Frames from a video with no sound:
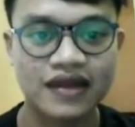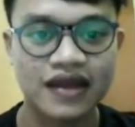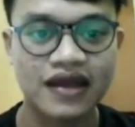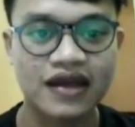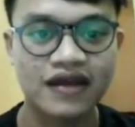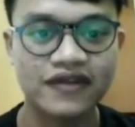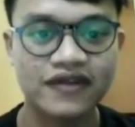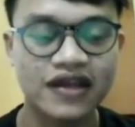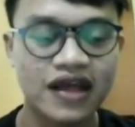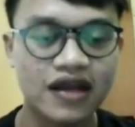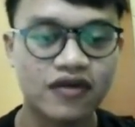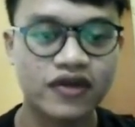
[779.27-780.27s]
And after
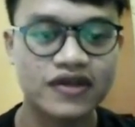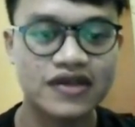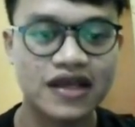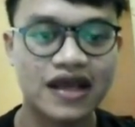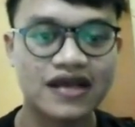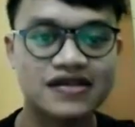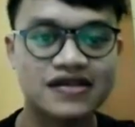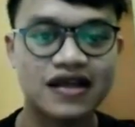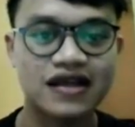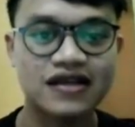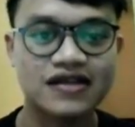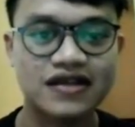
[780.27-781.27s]
that, we select
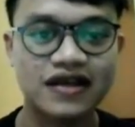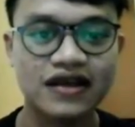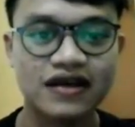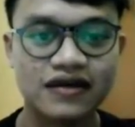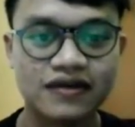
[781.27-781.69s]
statistic,